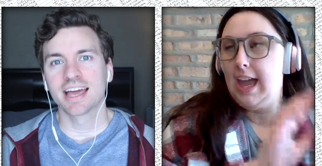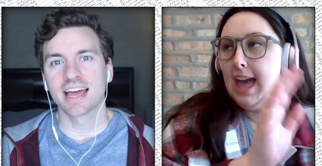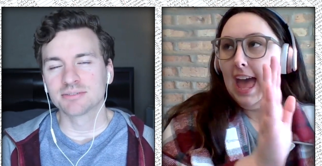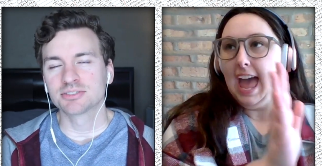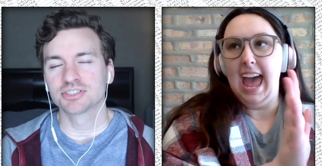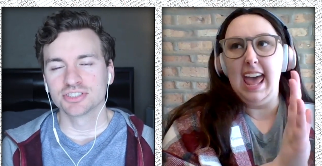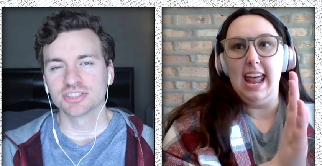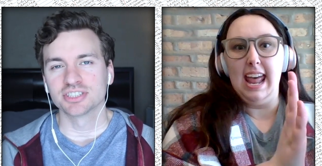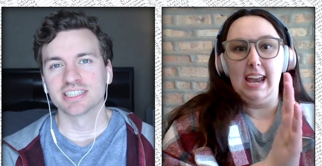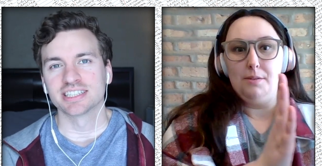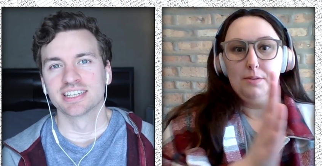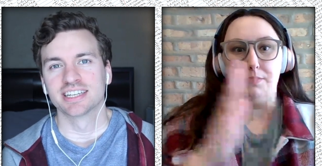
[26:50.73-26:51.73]
Speaker 1: Absolutely.
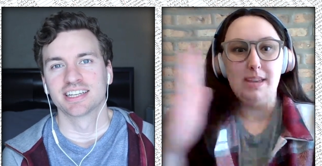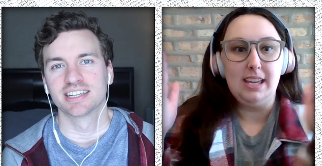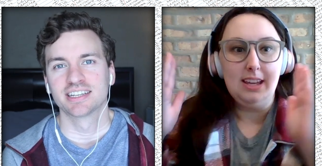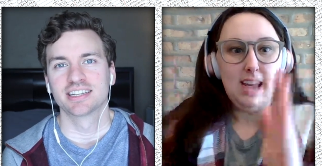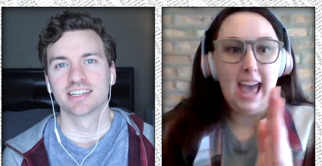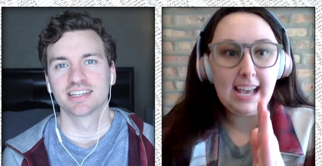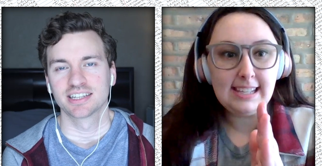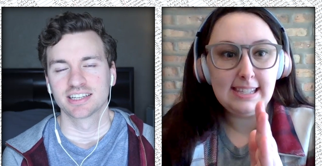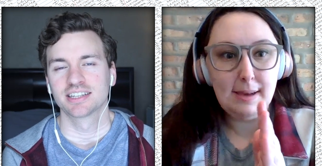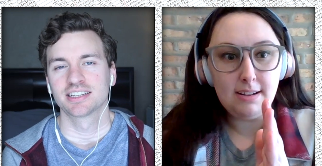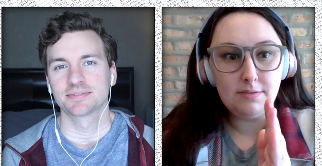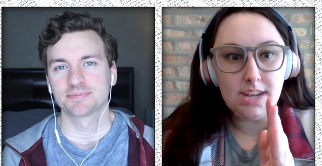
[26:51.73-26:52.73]
And it would be X
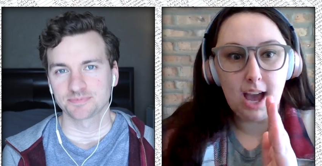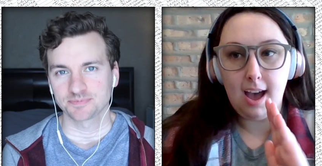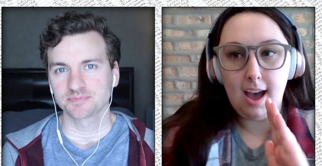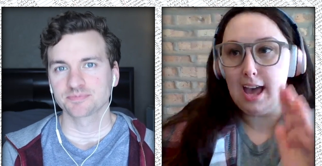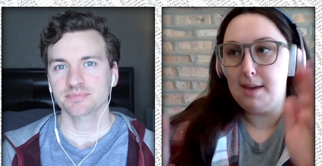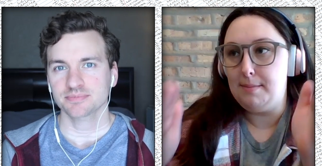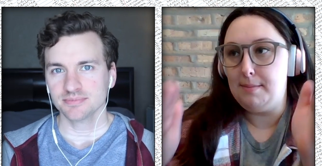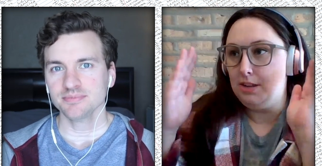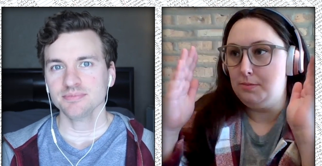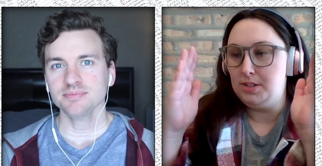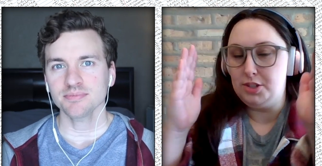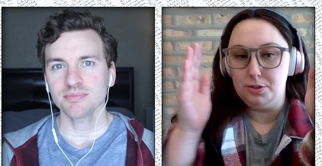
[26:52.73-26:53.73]
amount of time, and
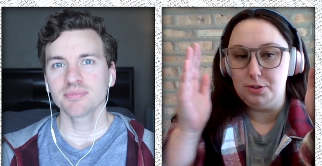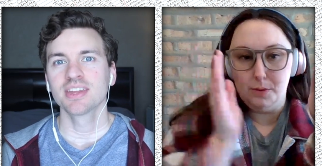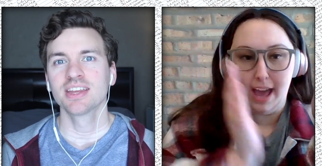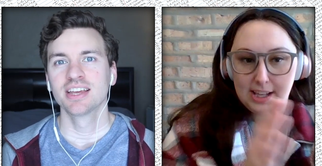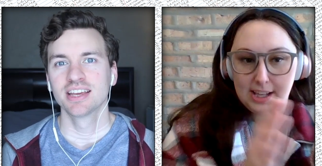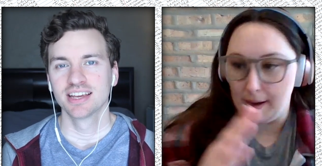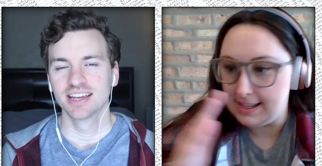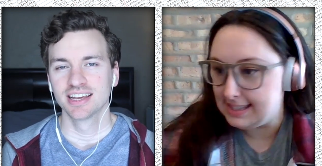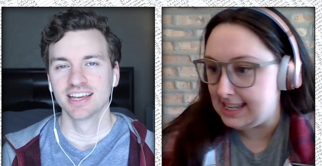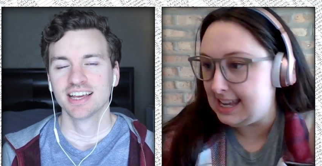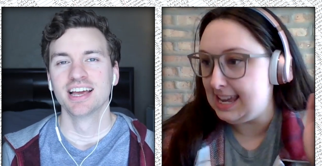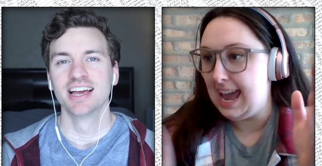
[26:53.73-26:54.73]
you would do X, Y,
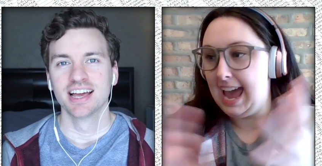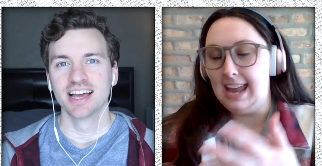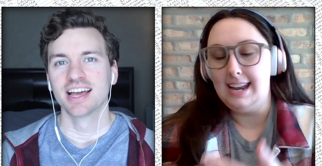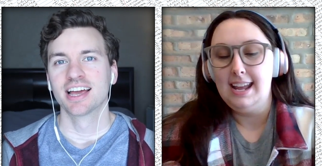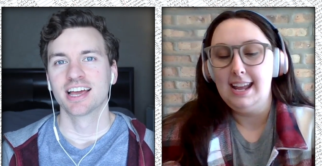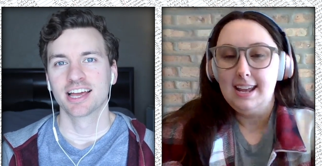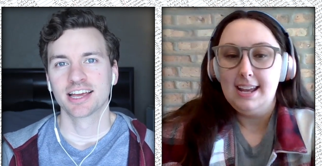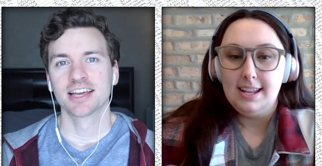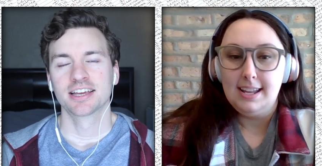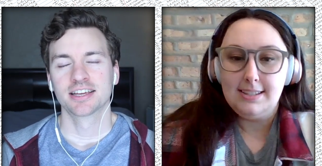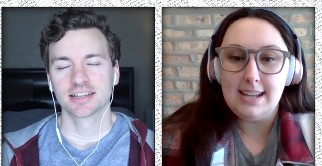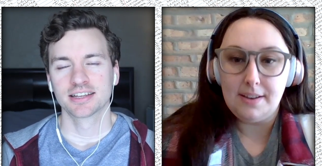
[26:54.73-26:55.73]
Z, and
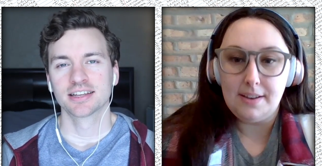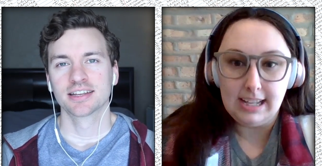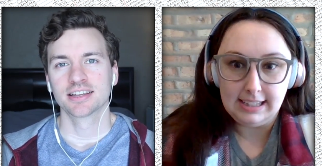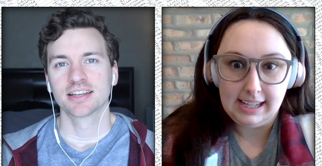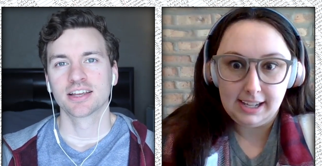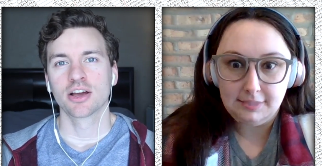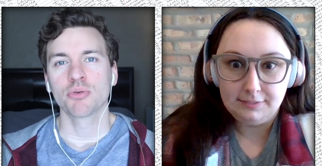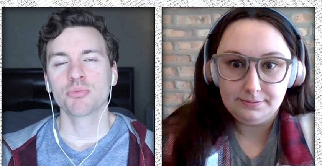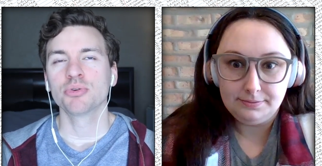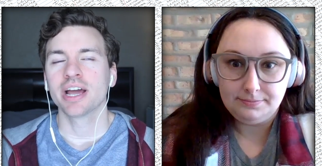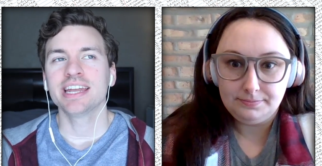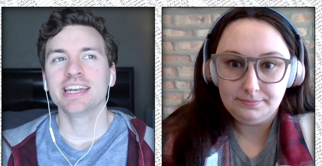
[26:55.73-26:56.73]
definitely. Well,
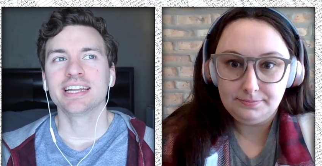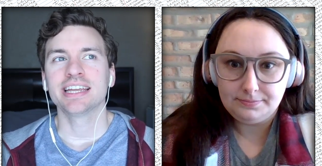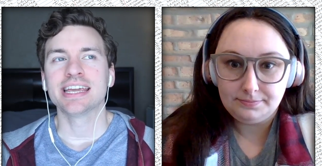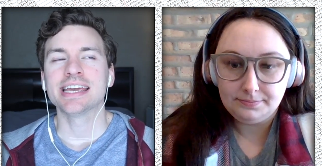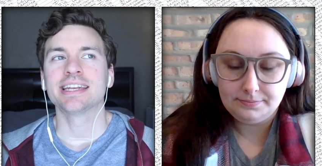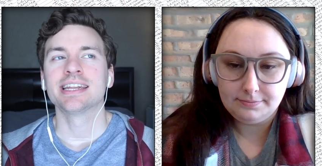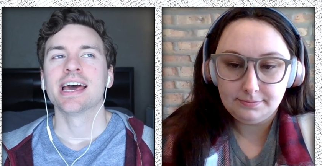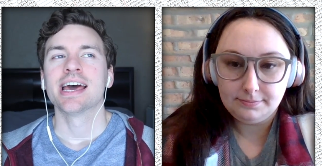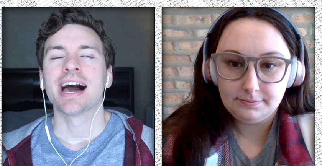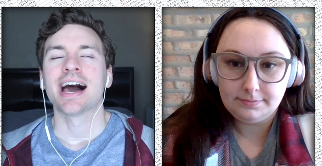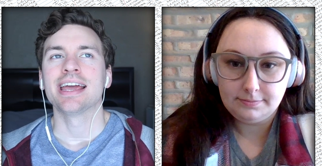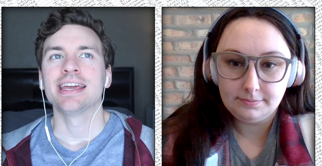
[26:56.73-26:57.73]
and
Speaker 2: it, it
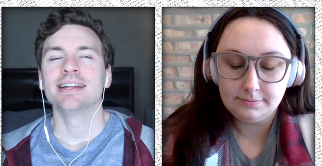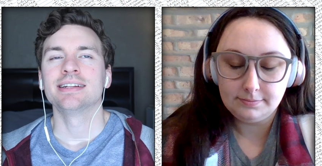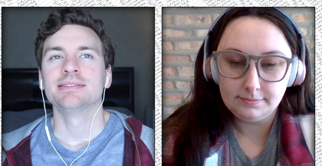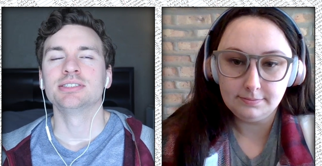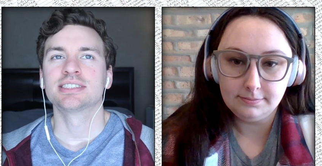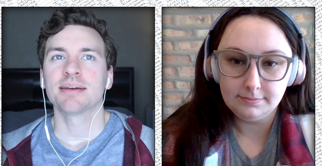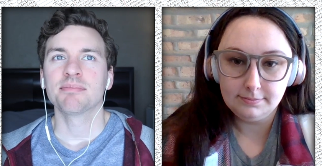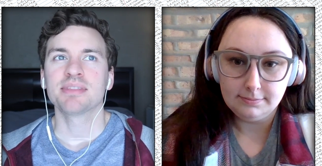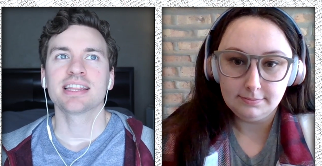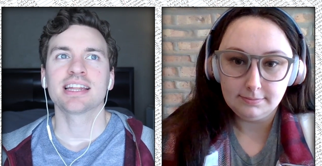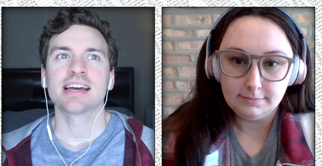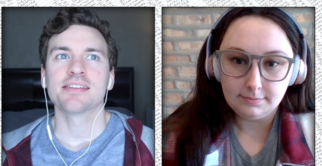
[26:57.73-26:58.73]
it, it was something that
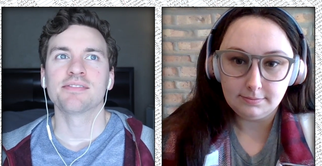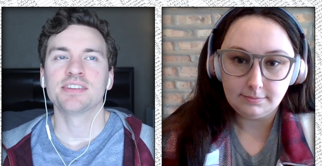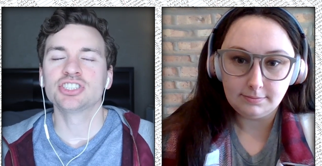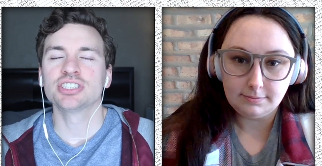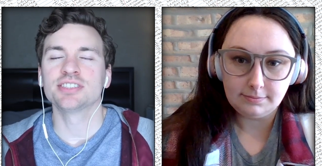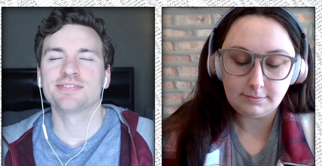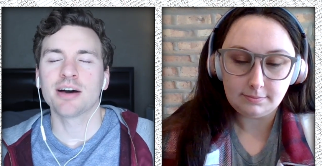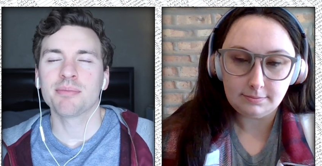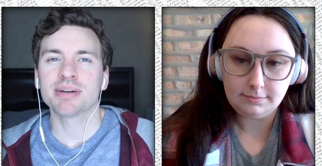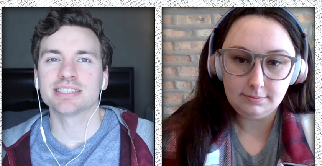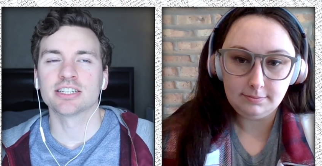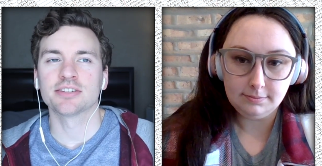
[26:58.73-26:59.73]
I eventually found
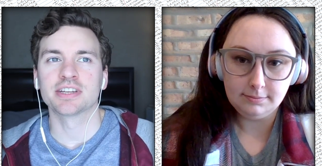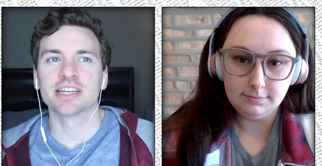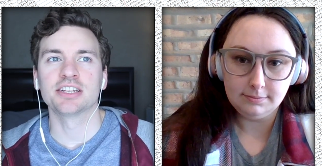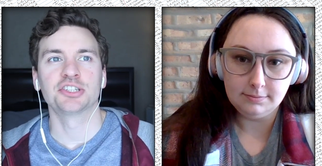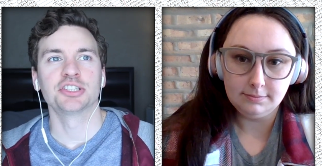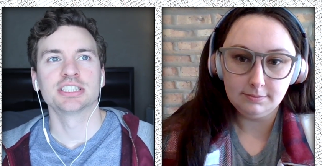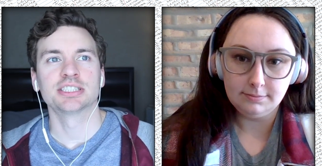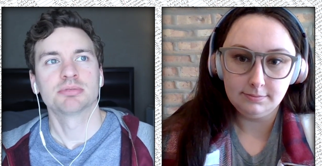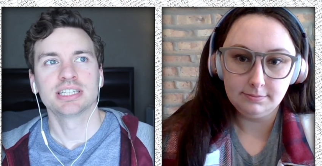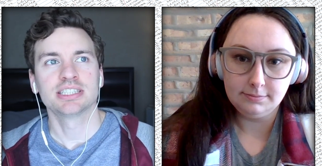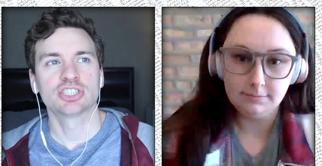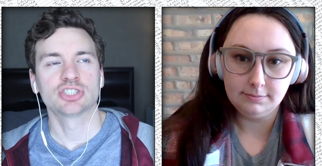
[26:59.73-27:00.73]
myself getting to this
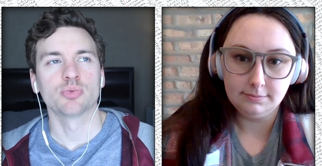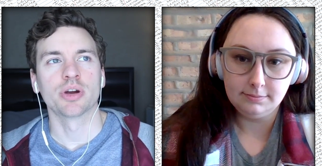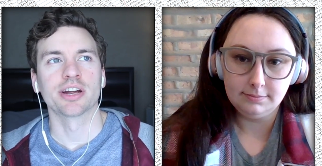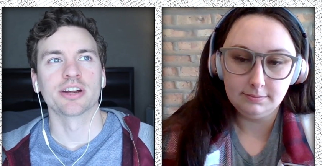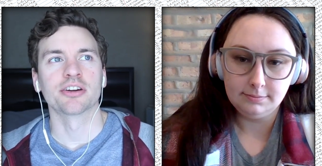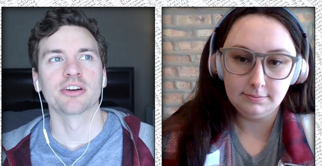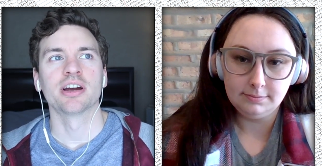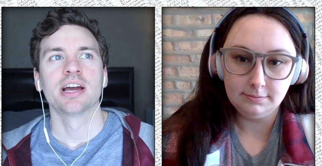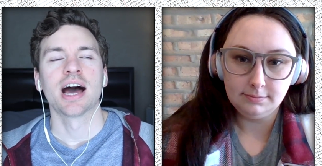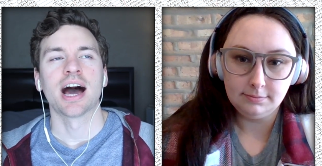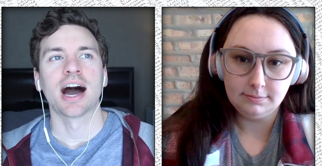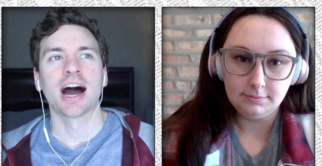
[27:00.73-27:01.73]
place to where
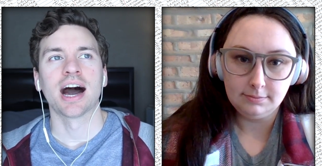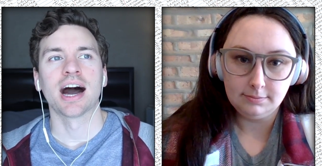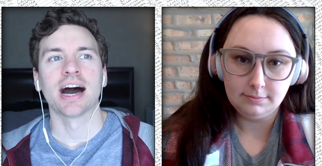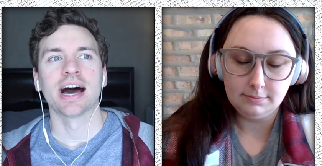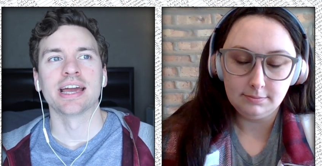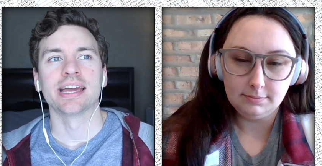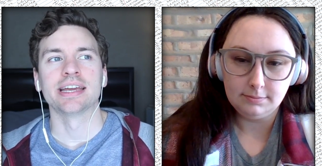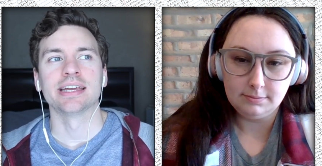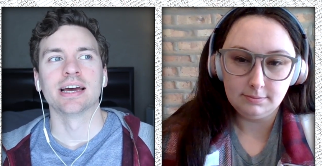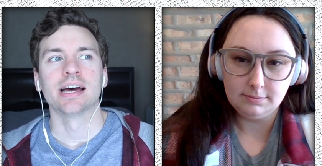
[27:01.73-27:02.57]
I